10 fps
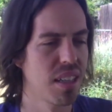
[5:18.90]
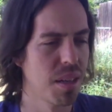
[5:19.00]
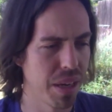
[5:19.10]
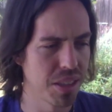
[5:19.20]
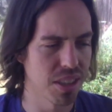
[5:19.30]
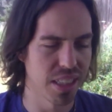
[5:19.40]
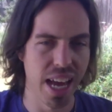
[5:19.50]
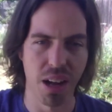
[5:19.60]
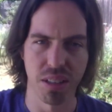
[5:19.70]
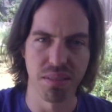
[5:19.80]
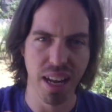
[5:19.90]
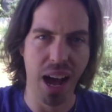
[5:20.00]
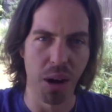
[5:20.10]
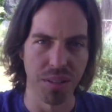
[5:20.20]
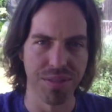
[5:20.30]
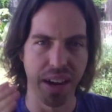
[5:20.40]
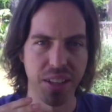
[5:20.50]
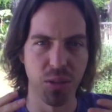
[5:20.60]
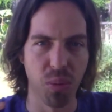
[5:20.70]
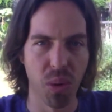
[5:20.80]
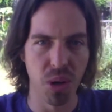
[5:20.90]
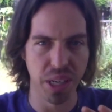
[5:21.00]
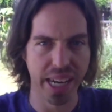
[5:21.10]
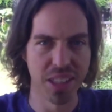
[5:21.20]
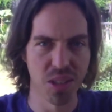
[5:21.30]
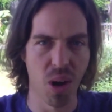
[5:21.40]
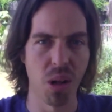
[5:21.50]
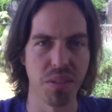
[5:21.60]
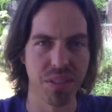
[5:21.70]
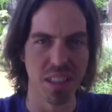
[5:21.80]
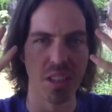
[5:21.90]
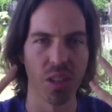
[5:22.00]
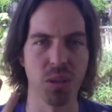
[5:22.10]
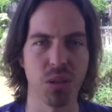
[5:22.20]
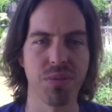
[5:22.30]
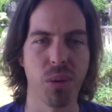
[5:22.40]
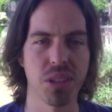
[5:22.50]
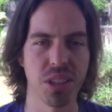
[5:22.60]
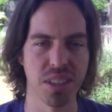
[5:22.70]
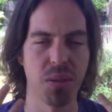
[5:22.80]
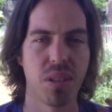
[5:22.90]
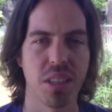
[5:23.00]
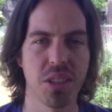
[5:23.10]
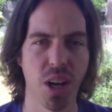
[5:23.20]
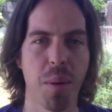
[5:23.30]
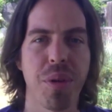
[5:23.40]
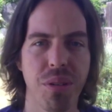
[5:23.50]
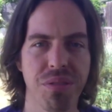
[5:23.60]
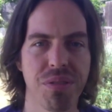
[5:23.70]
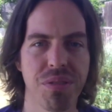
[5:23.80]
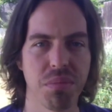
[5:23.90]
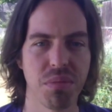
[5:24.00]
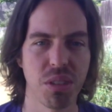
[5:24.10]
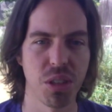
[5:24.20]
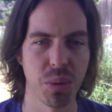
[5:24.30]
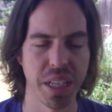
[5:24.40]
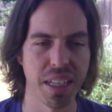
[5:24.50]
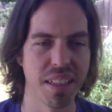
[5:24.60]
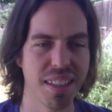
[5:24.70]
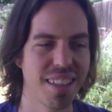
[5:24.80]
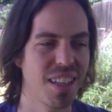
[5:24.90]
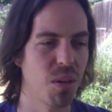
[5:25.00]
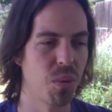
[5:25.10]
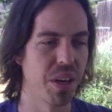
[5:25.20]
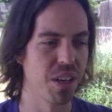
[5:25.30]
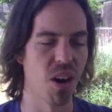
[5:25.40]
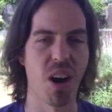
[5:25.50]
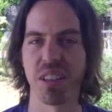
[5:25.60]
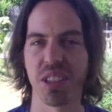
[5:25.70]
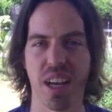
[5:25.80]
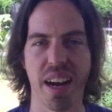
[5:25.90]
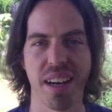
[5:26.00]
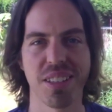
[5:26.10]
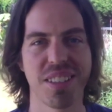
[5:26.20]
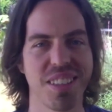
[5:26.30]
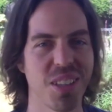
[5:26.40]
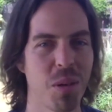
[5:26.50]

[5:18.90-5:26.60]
basically how to fight the war against all of the internal forces that want to stop you from doing what your heart desires,